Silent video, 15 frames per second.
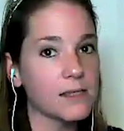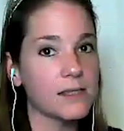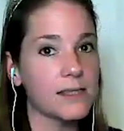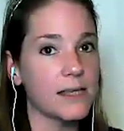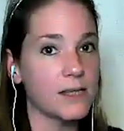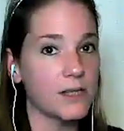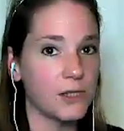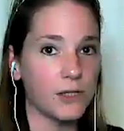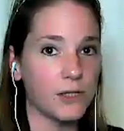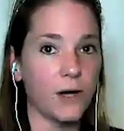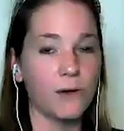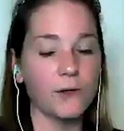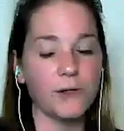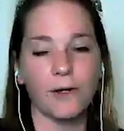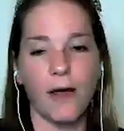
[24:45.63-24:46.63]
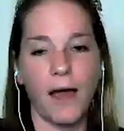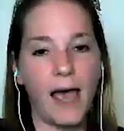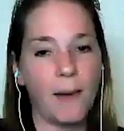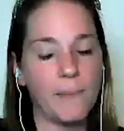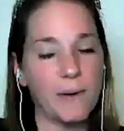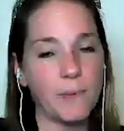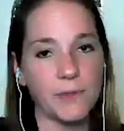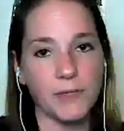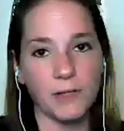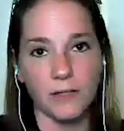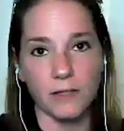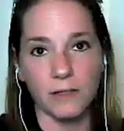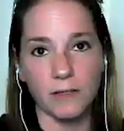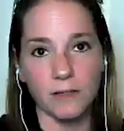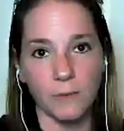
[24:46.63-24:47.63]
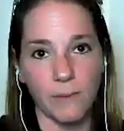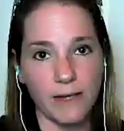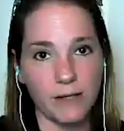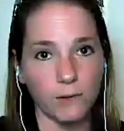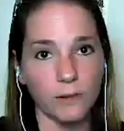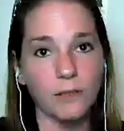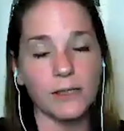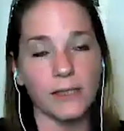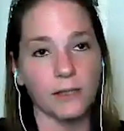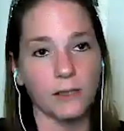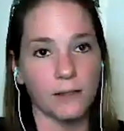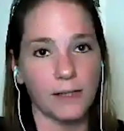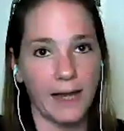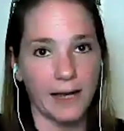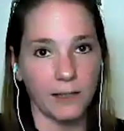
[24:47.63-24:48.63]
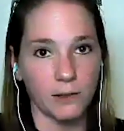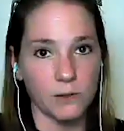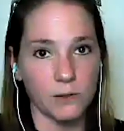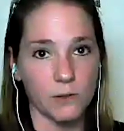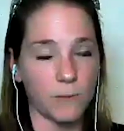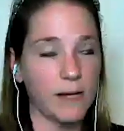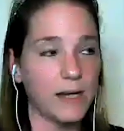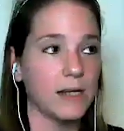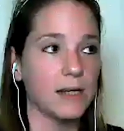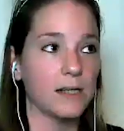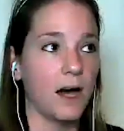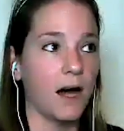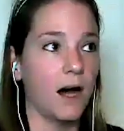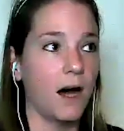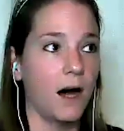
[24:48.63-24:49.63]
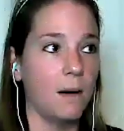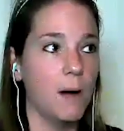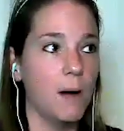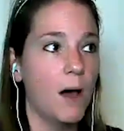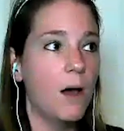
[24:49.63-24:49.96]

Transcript: that, you know, you're not happy with your, the way you look, and learning how to lose weight, um,